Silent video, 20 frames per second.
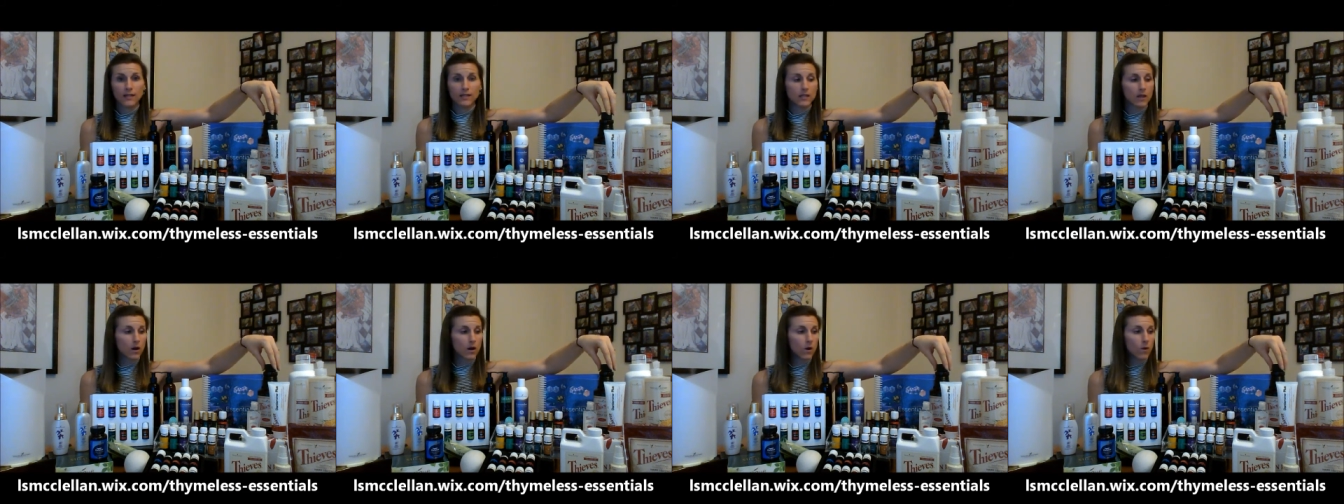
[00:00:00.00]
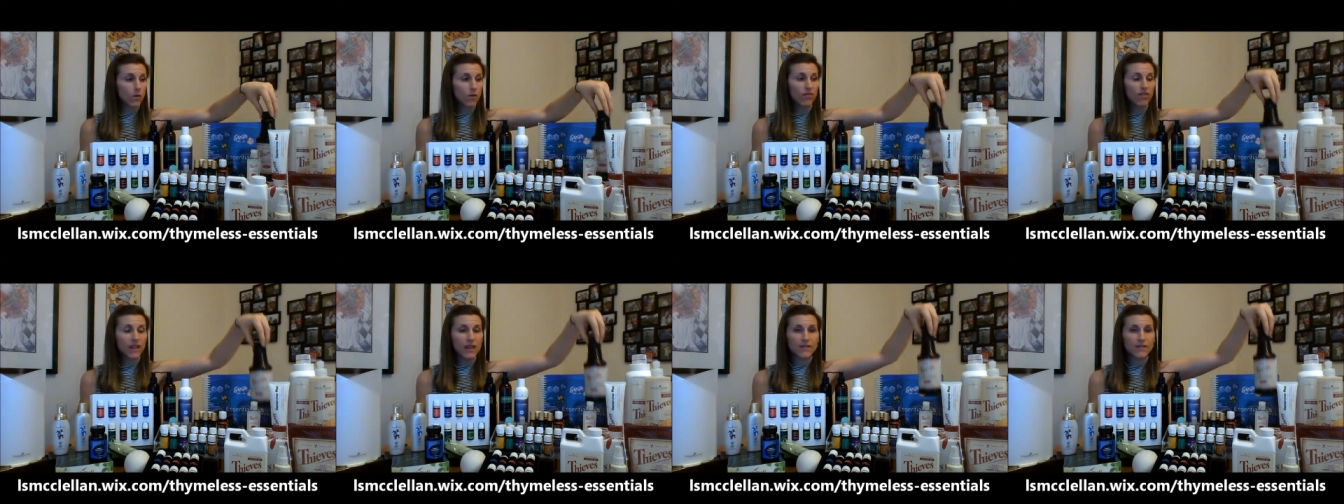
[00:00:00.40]
So
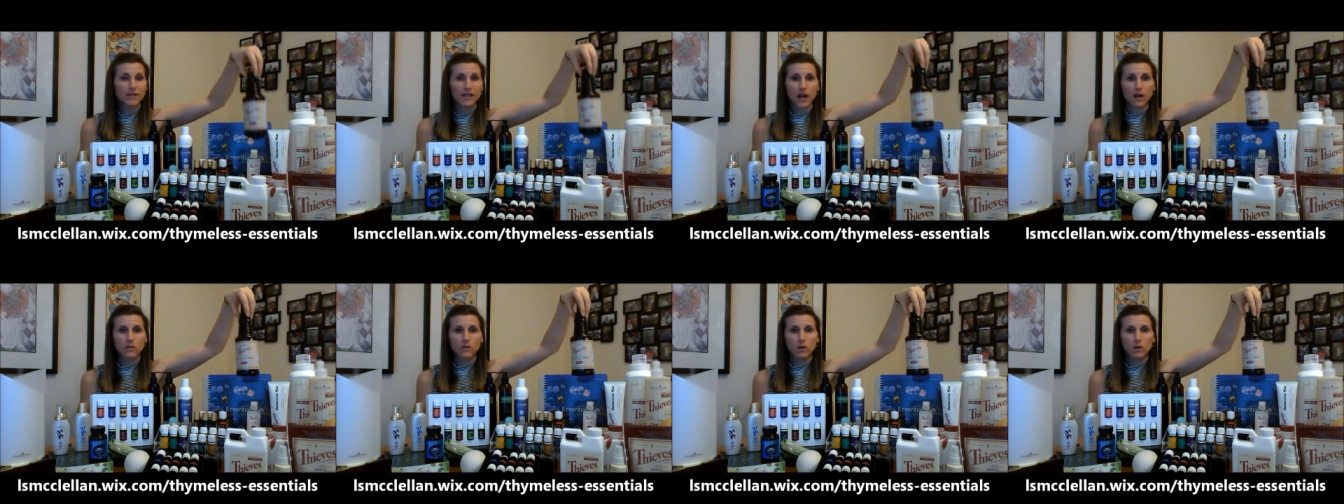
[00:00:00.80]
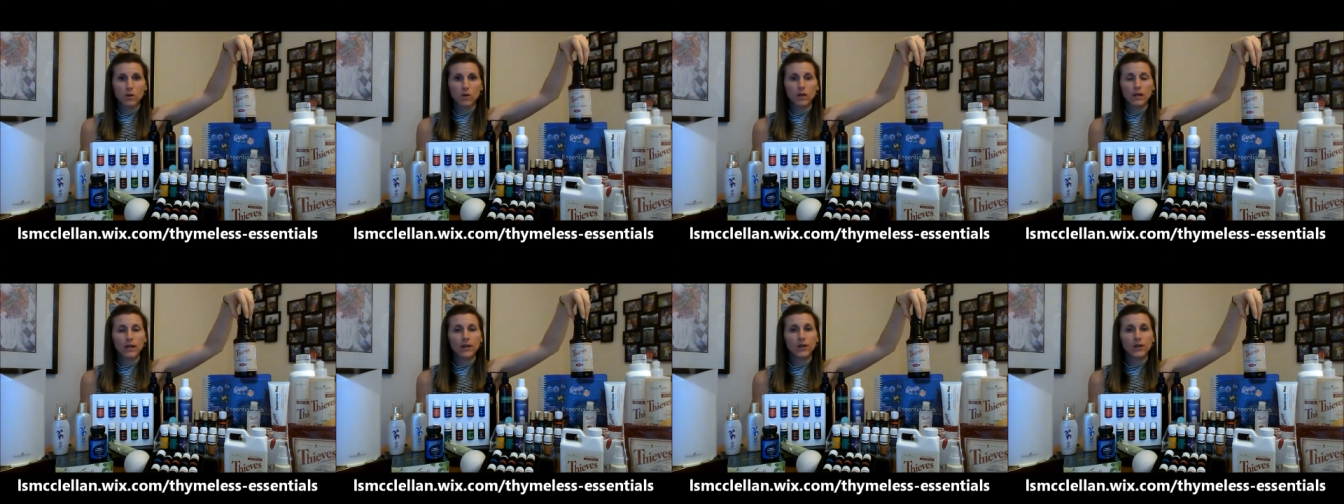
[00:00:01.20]
Thieves household
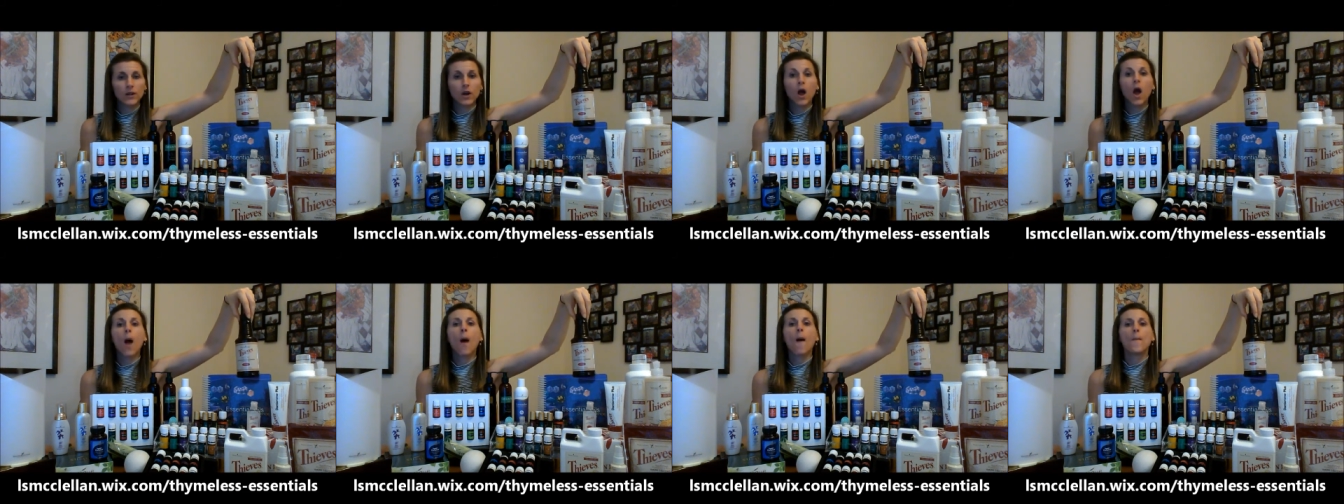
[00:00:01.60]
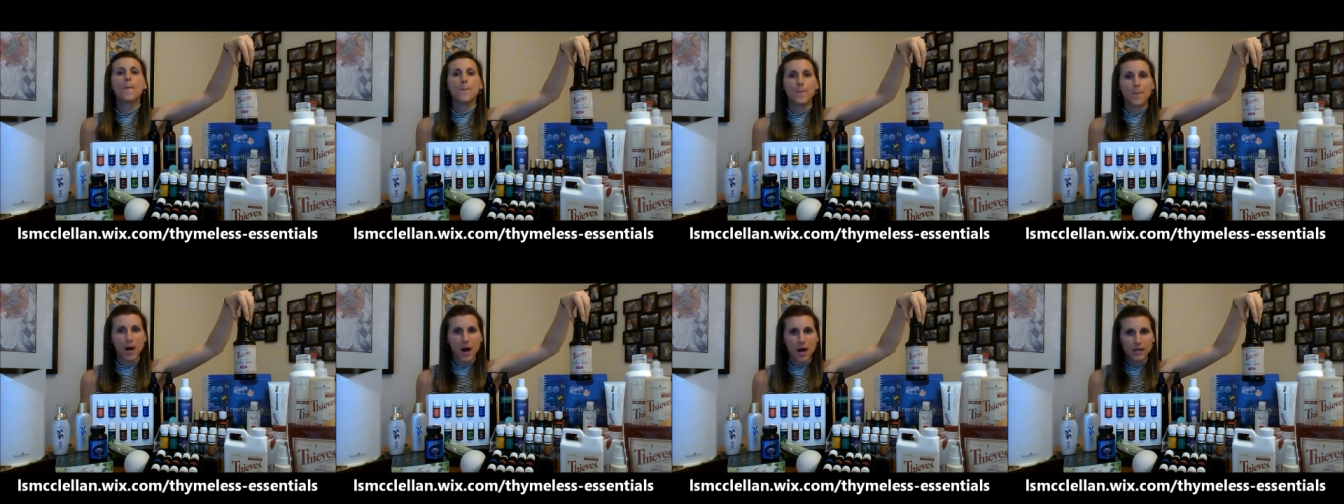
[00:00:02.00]
cleaner,
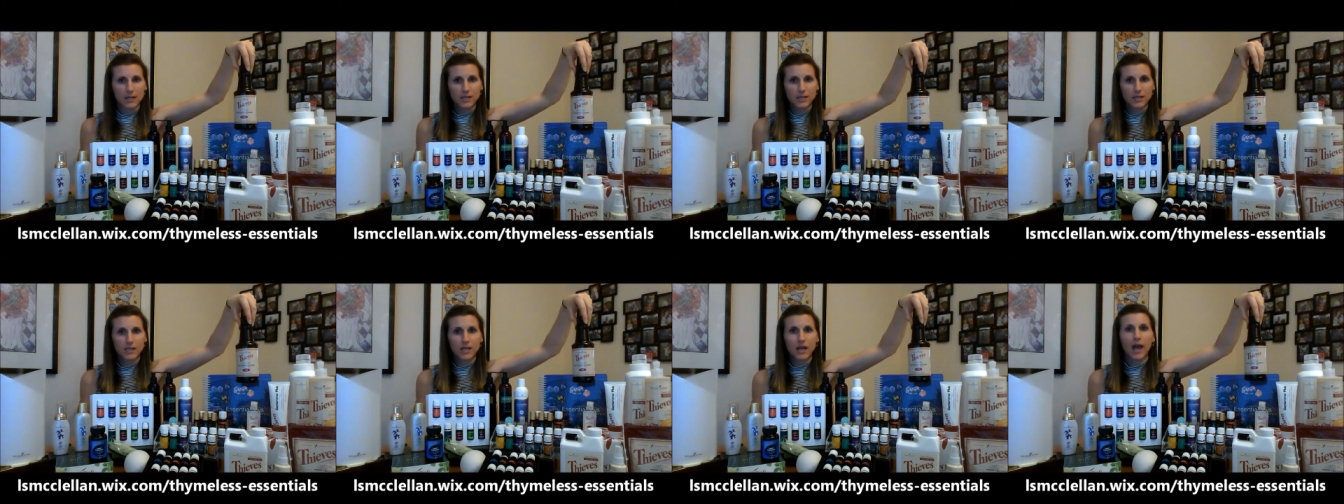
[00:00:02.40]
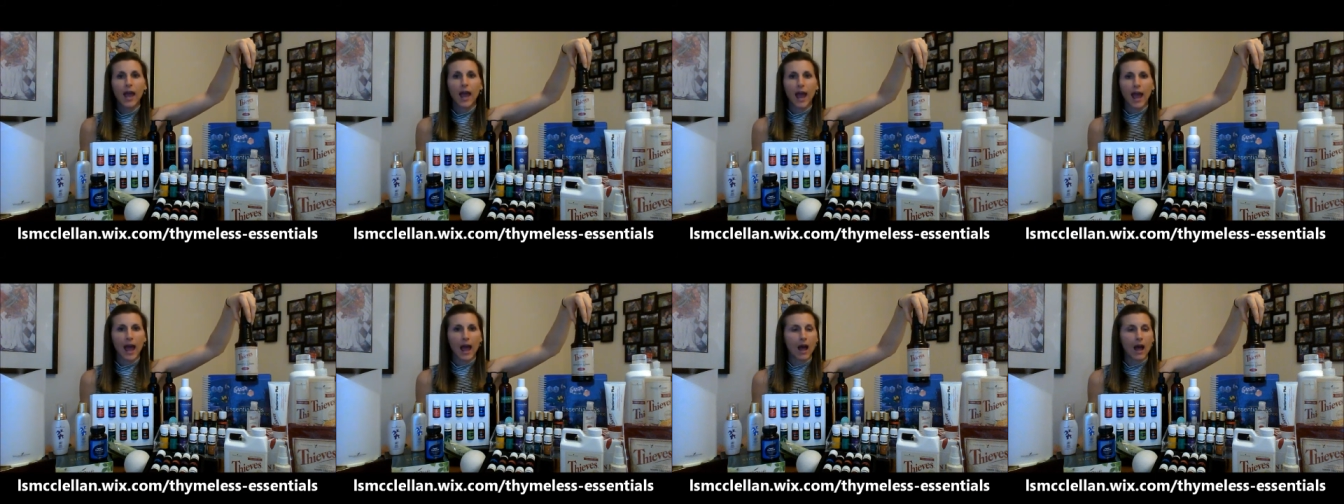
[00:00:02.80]
must
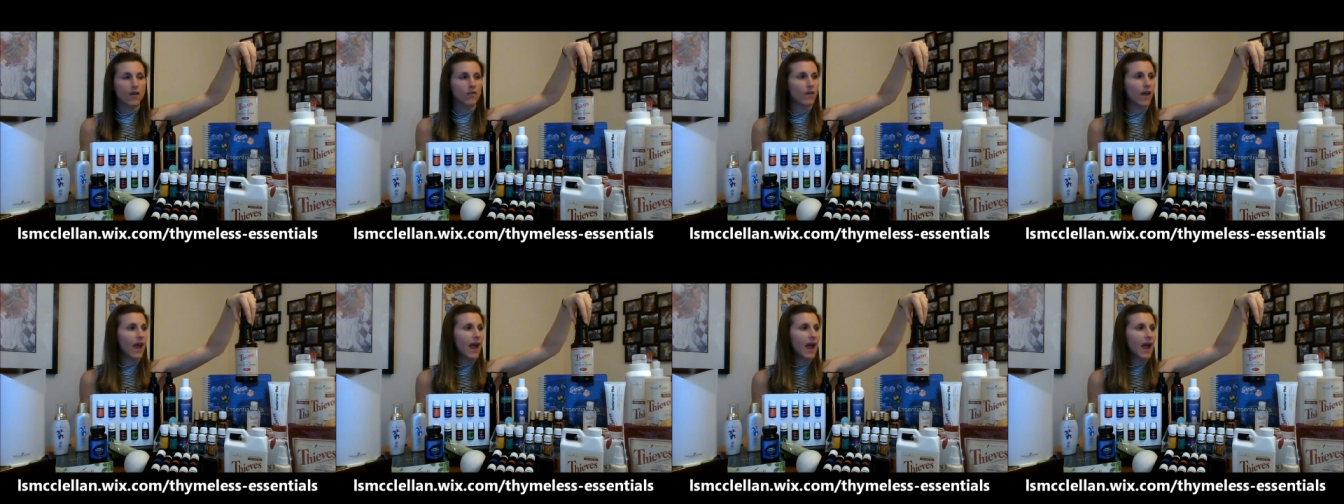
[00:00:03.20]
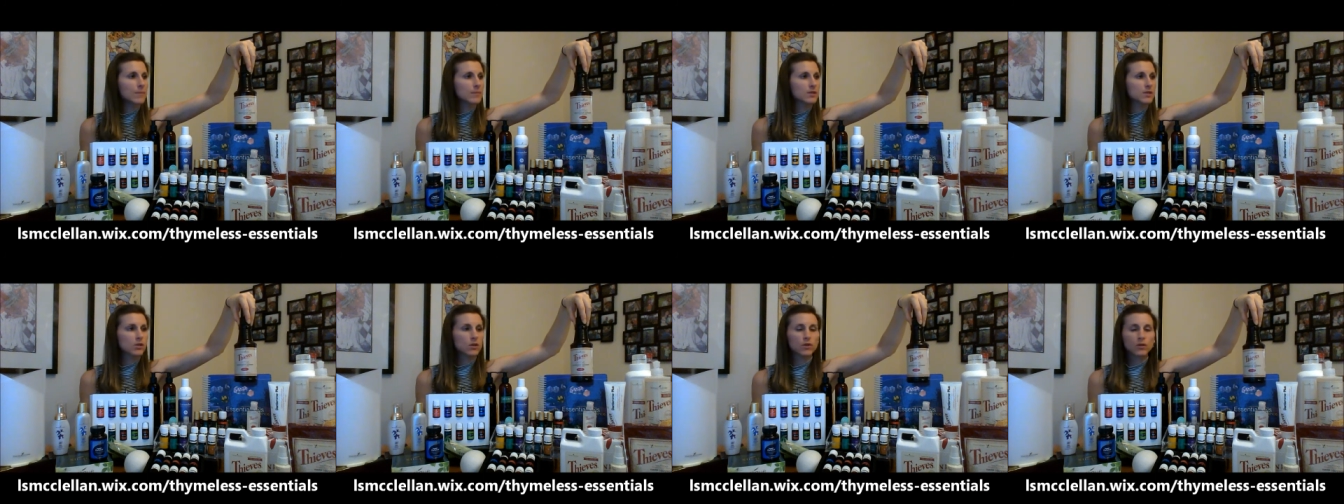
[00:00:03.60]
have,
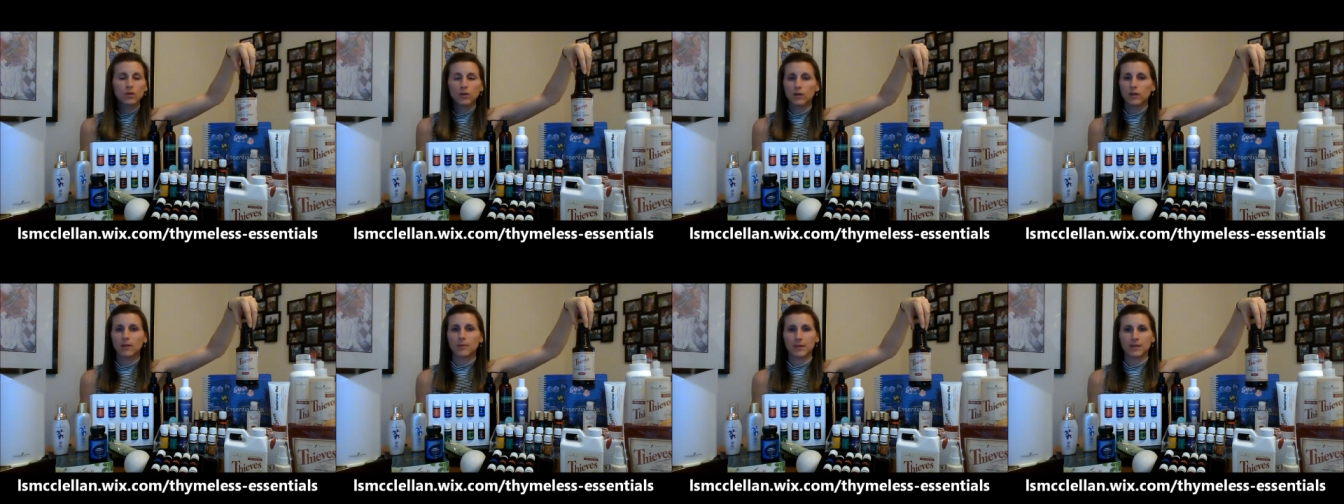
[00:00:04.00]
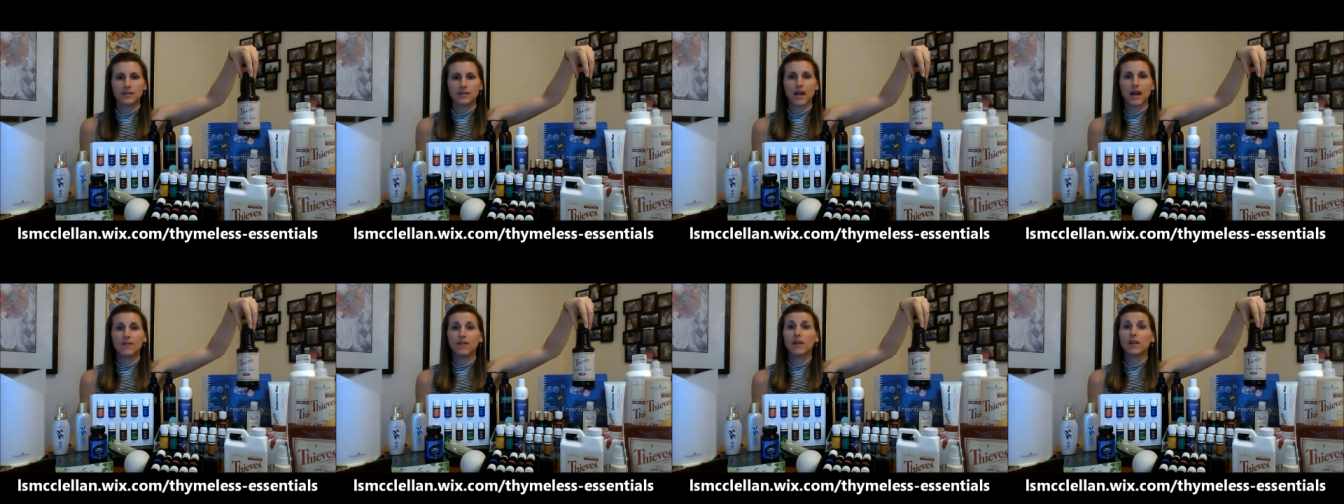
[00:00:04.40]
absolutely must
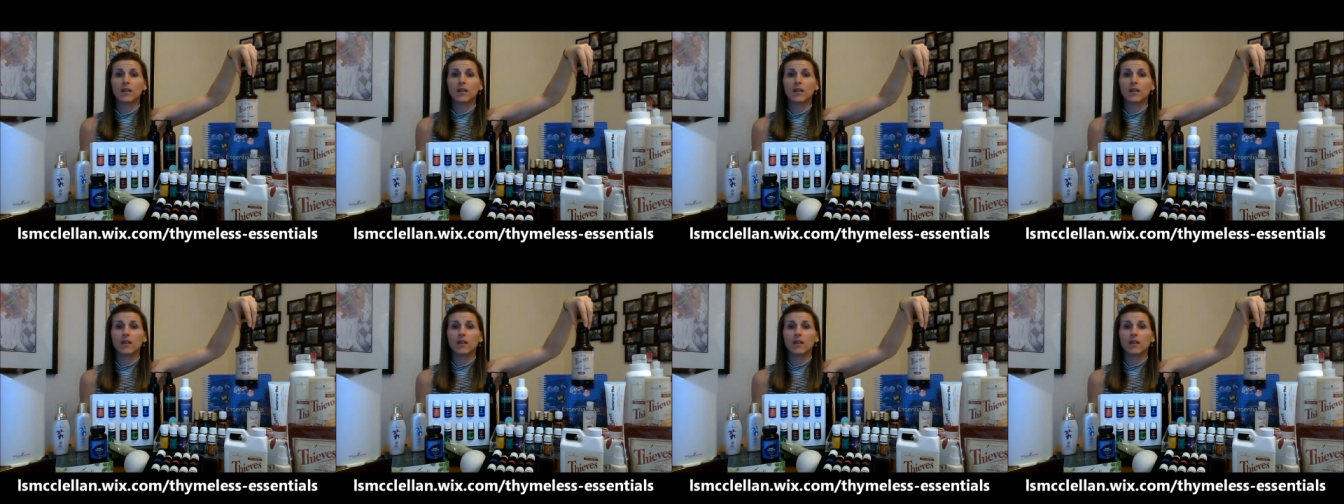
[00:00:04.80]
have.